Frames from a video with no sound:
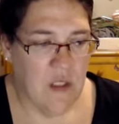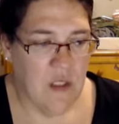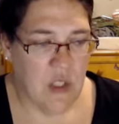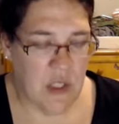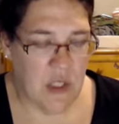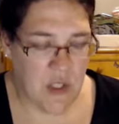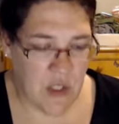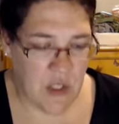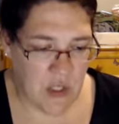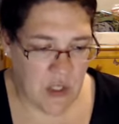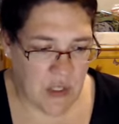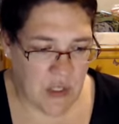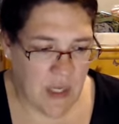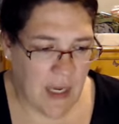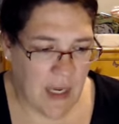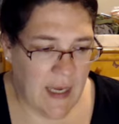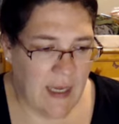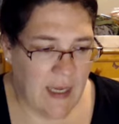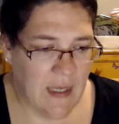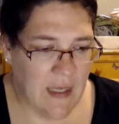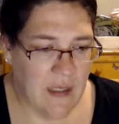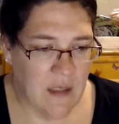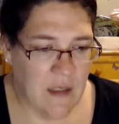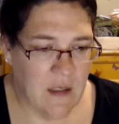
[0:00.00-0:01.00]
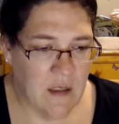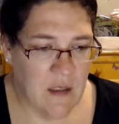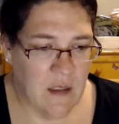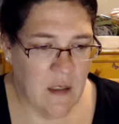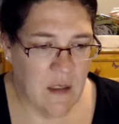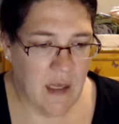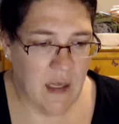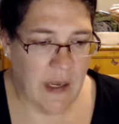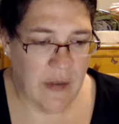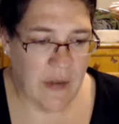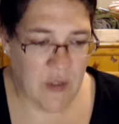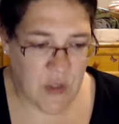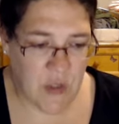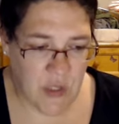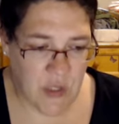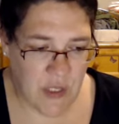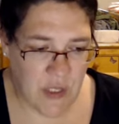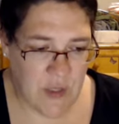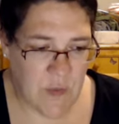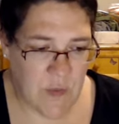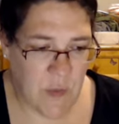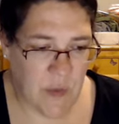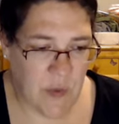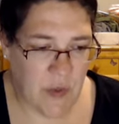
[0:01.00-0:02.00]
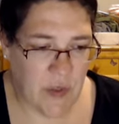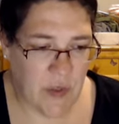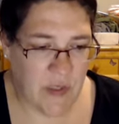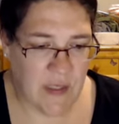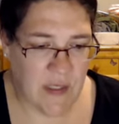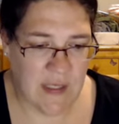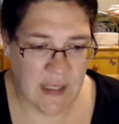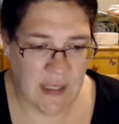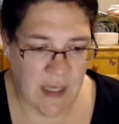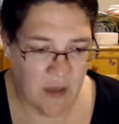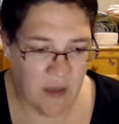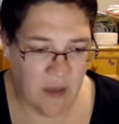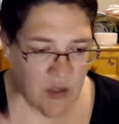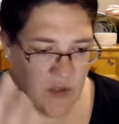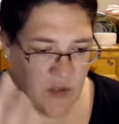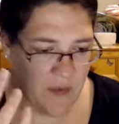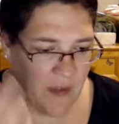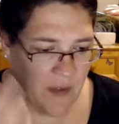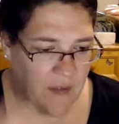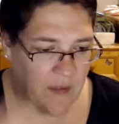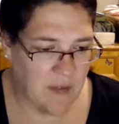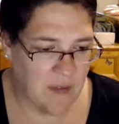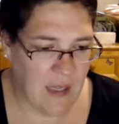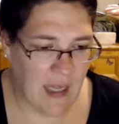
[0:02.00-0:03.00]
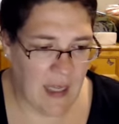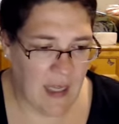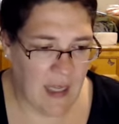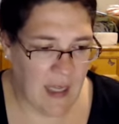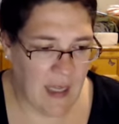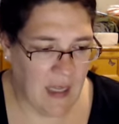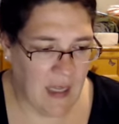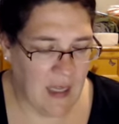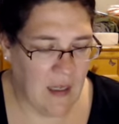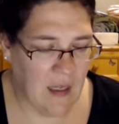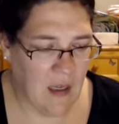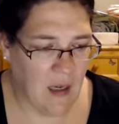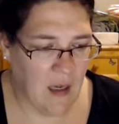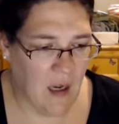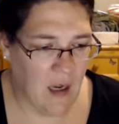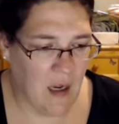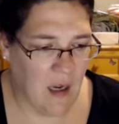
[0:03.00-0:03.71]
changed our diet, exercised more, did the Couch to 5K,